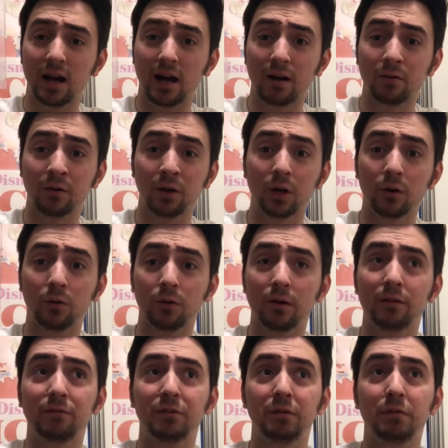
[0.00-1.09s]
I don't know
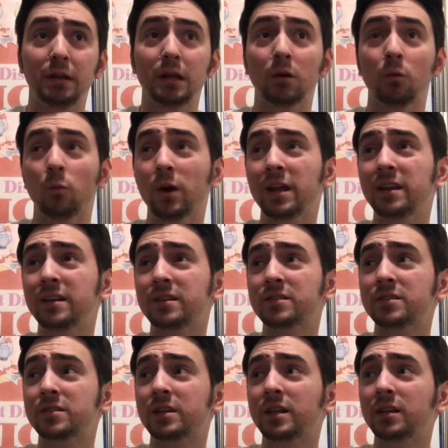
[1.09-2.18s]
if you need a
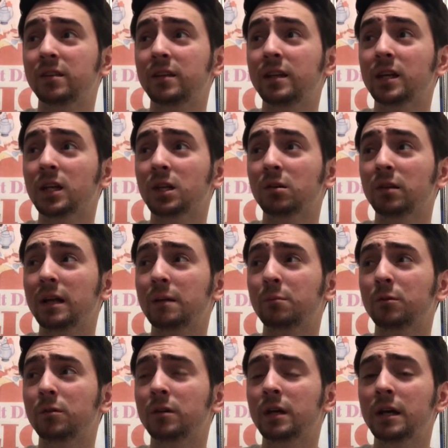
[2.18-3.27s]
witness to get the yellow
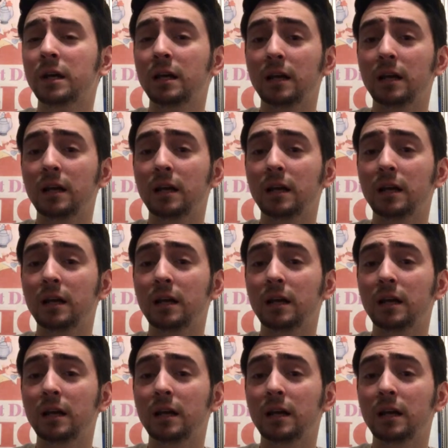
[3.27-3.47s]
label.